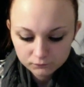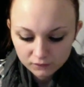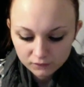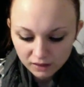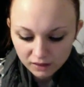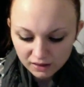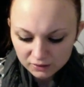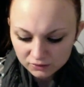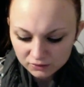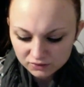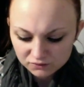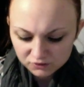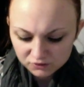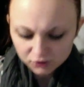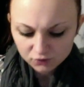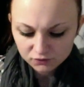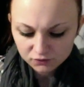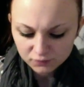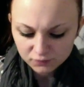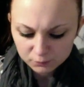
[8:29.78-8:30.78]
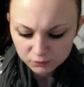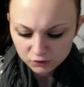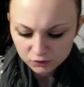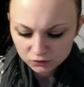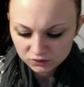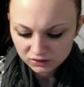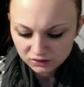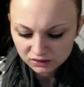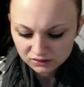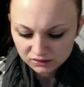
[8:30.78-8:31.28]
I don't even know if I'm
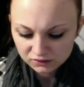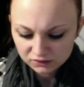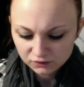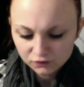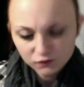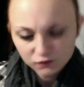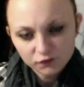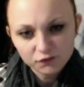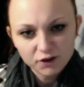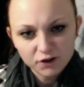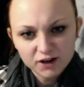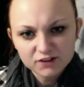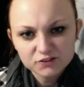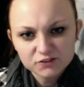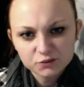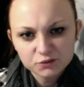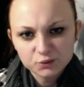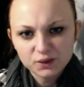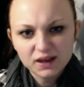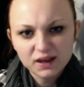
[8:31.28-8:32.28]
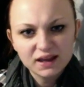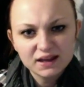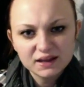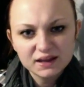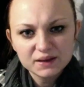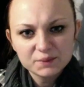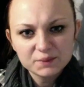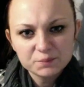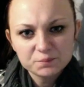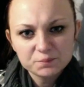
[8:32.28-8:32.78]
using it the correct
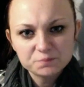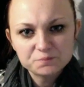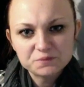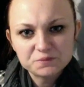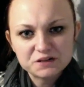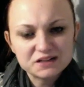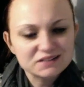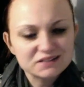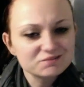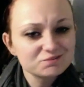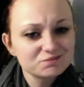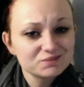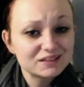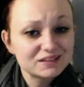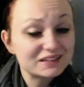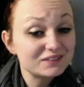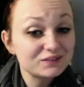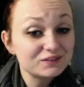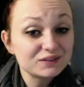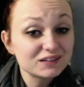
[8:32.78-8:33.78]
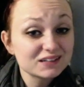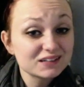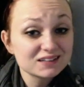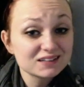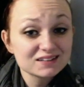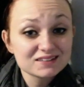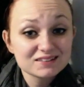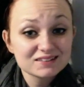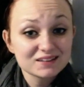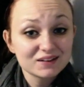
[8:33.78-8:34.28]
way, but it
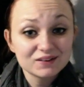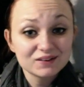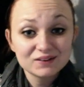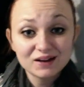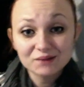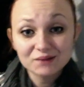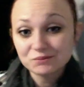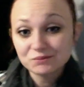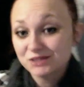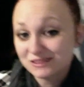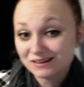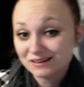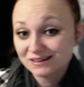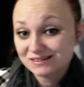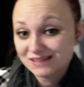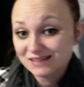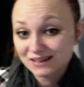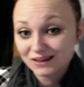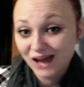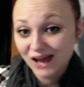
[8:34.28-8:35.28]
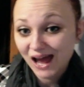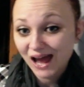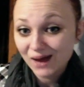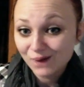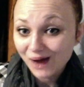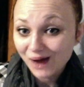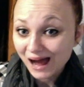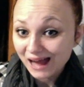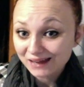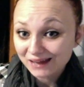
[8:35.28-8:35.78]
works. So I'm just going to tell you how
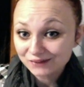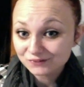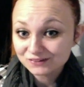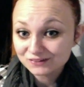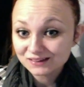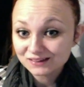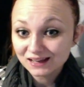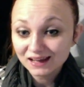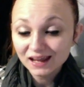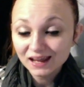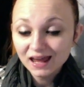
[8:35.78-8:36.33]
I used it.